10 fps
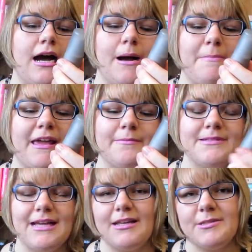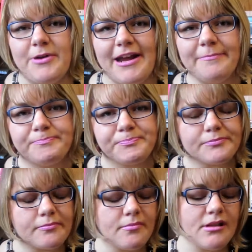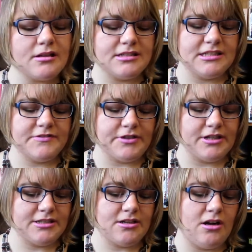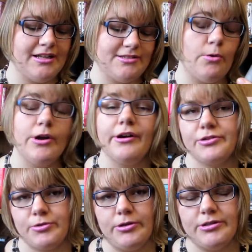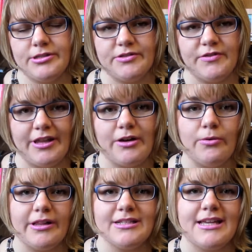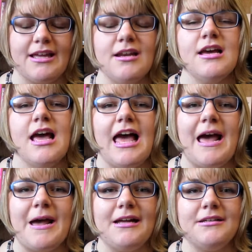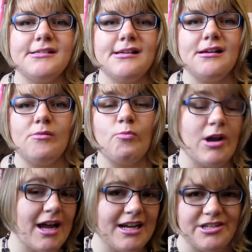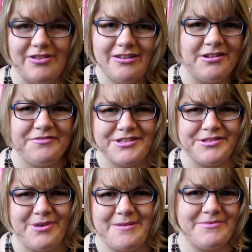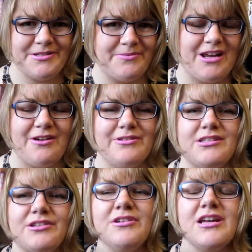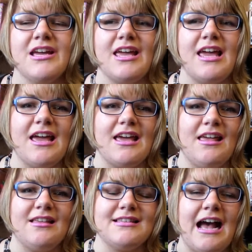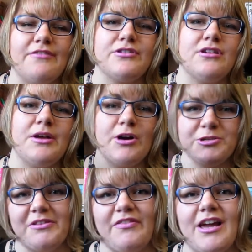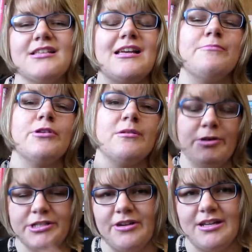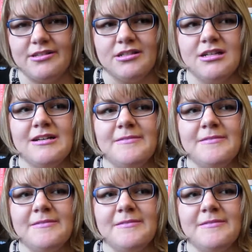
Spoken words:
makeup setting spray. This is for, it's oil control, so it's for like oily skin. And what I do, I don't know if this is right, this is what I always do, is after I wash my face and put on moisturizer,